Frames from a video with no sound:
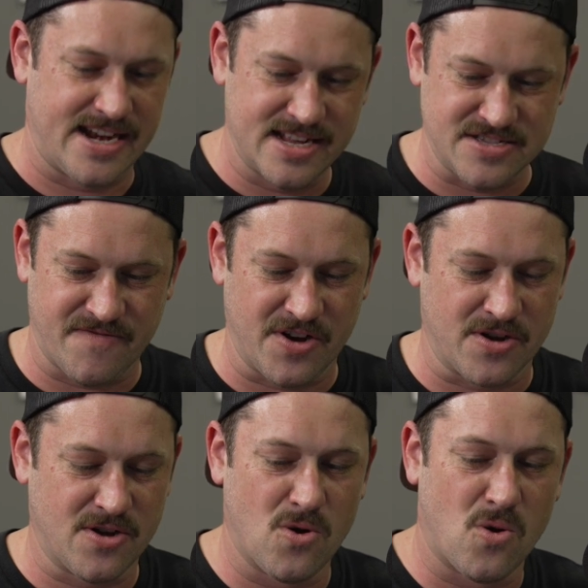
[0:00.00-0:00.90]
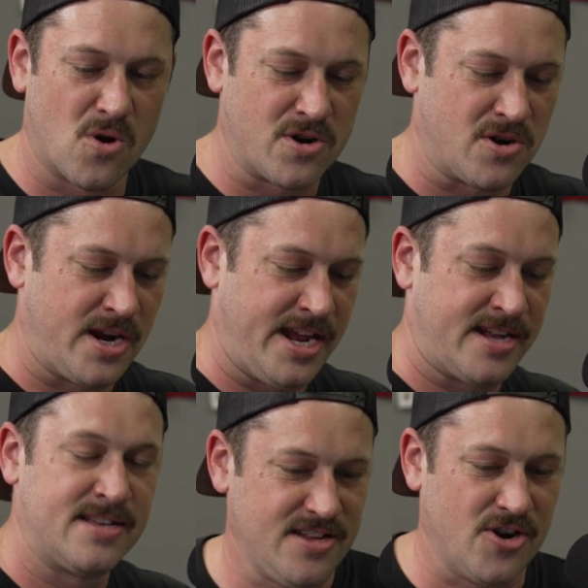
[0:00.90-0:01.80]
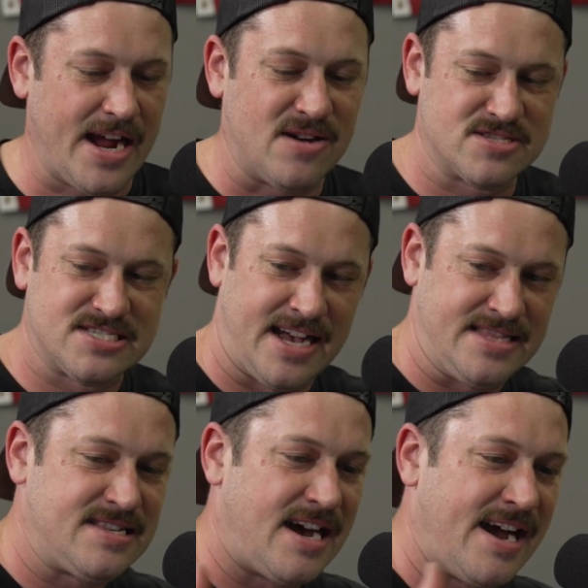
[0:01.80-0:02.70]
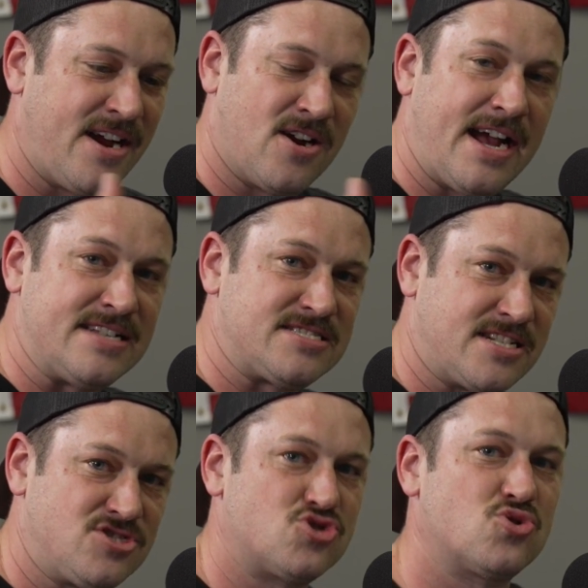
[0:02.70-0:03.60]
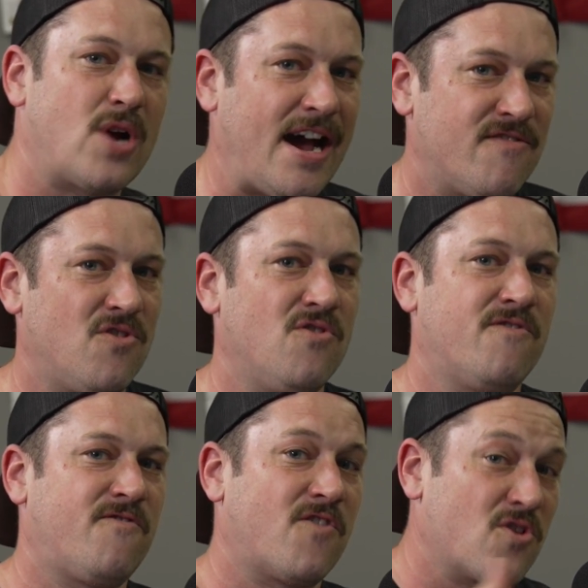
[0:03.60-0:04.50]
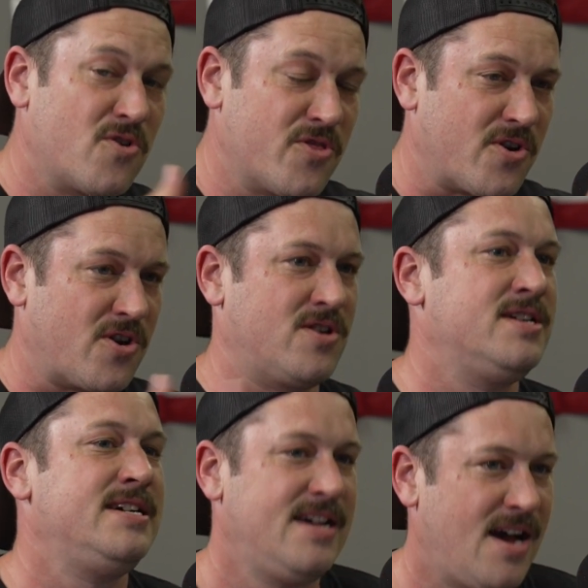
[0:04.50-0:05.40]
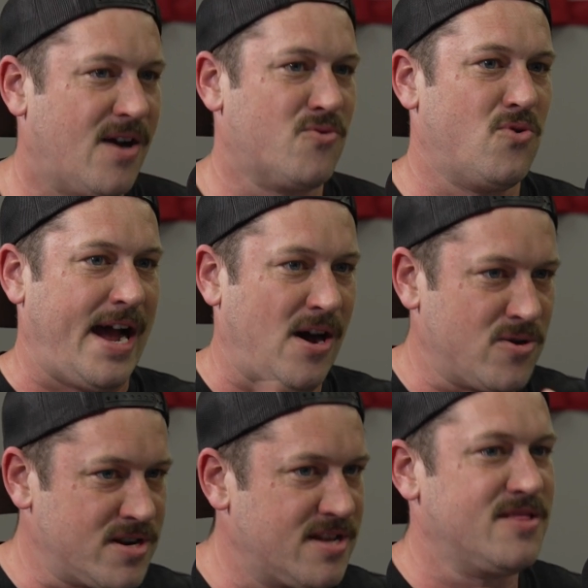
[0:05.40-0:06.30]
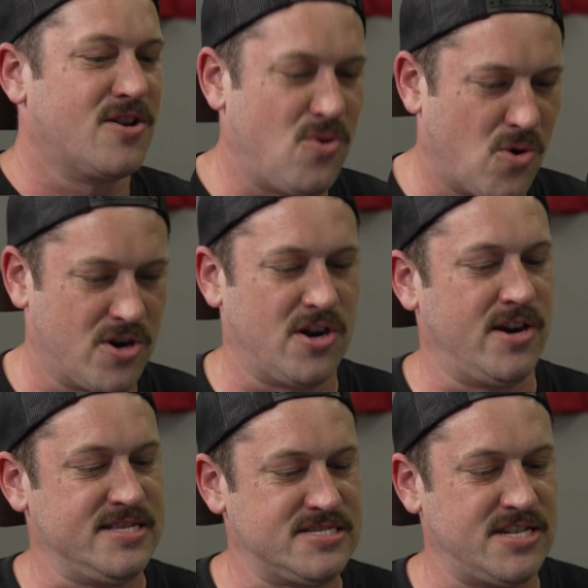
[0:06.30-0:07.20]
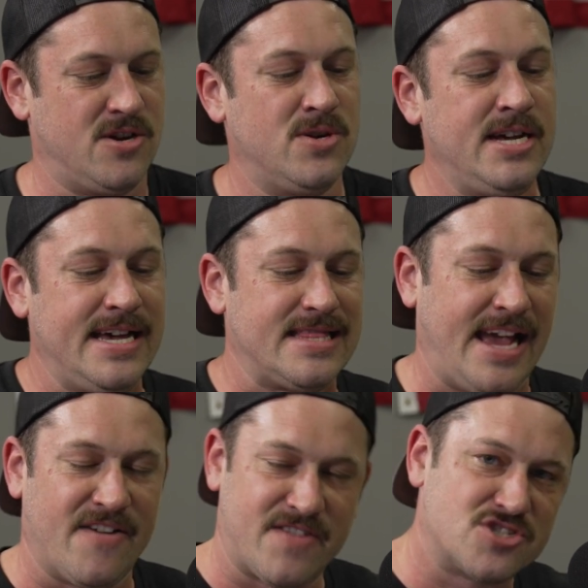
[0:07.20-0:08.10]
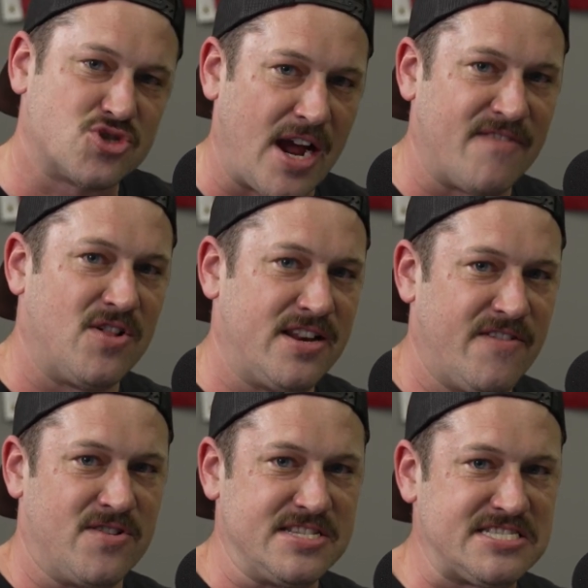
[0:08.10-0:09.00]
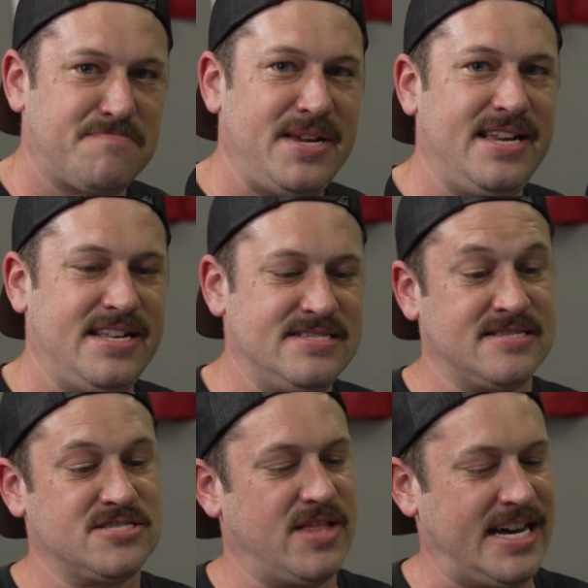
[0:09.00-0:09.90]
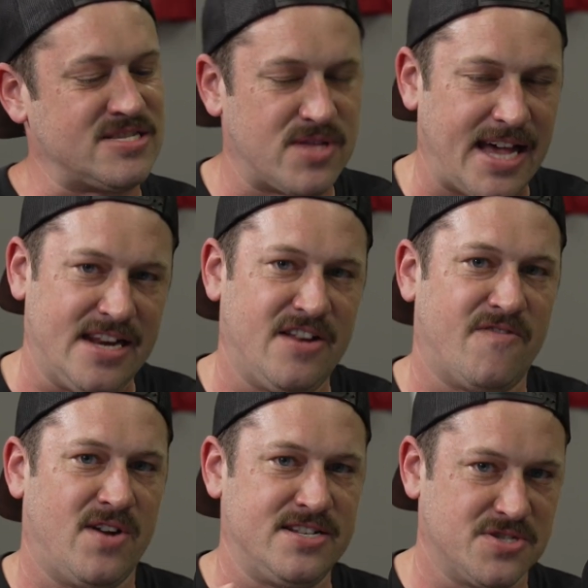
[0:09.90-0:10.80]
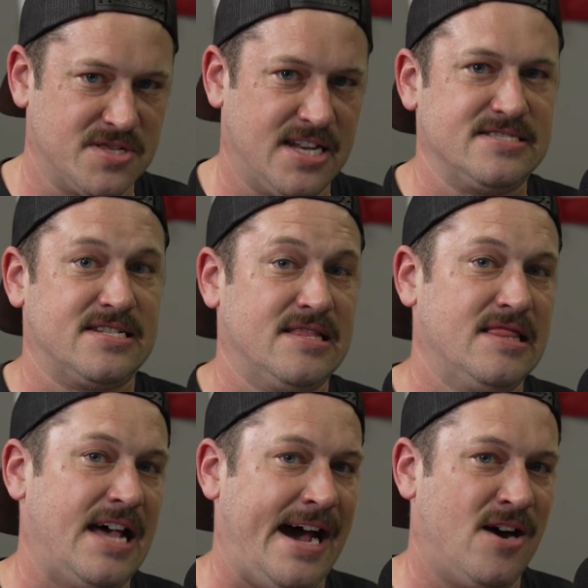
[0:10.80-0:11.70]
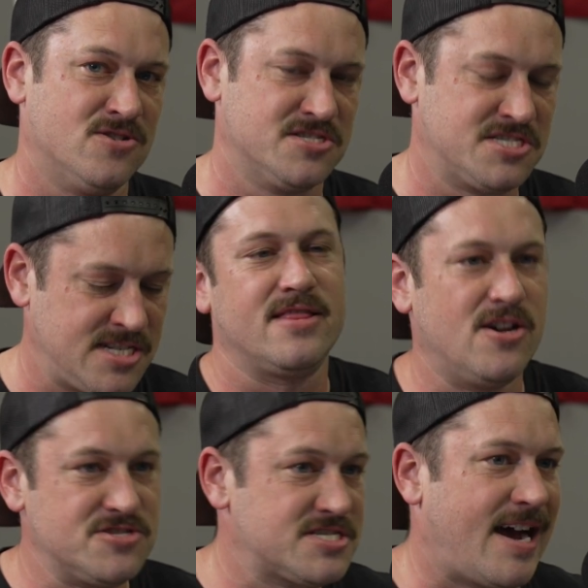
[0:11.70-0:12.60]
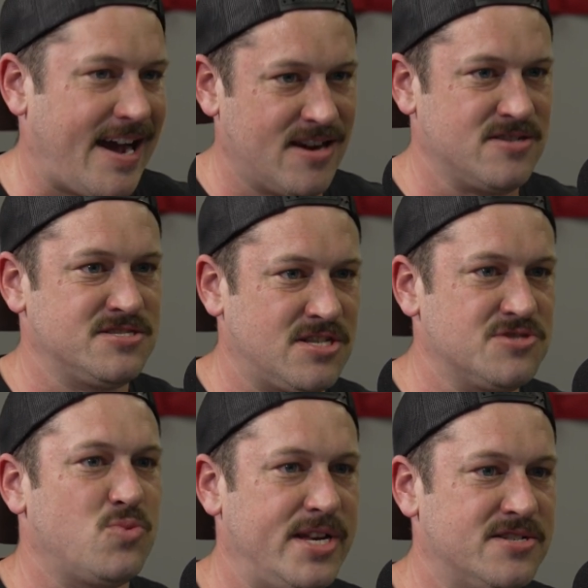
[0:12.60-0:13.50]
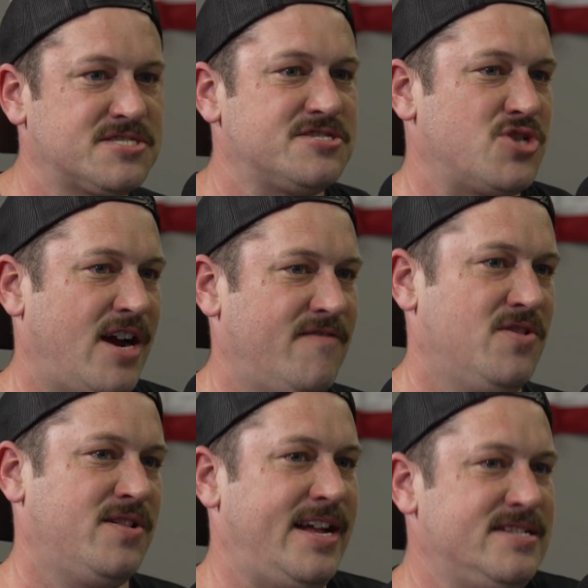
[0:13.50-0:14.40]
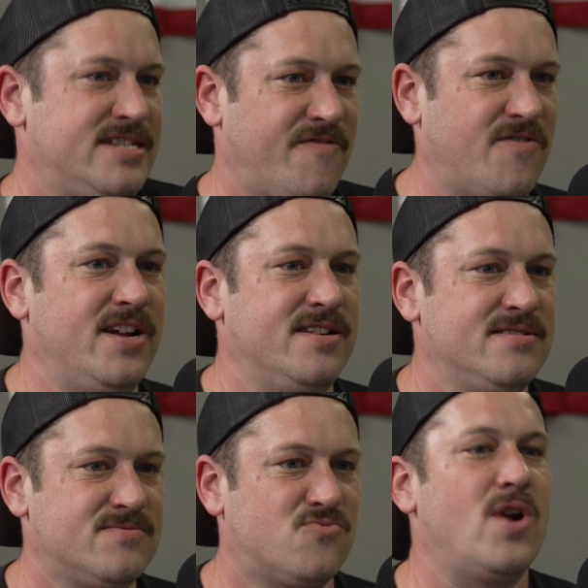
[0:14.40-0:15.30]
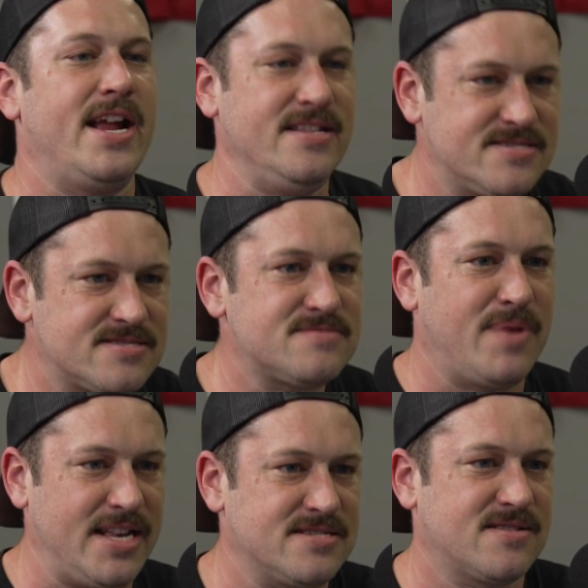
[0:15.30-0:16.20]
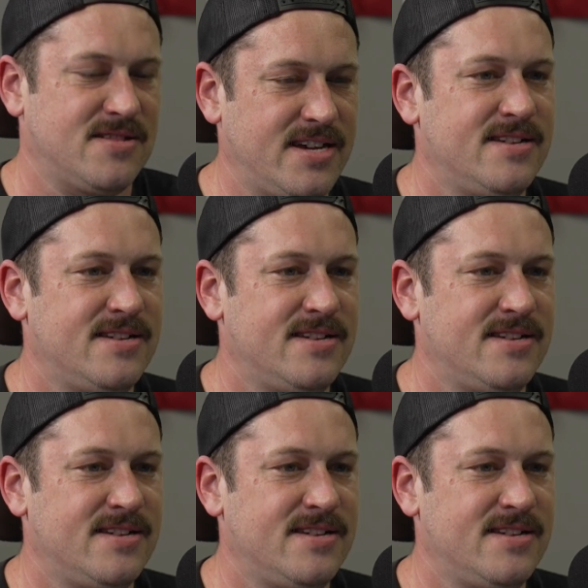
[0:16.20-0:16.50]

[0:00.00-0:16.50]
Because if you're cornering, your outside tire has to travel further around the corner. And so they have to travel at different speeds. And so that's what that differential does. It allows those tires, those wheels to travel at different rates, basically.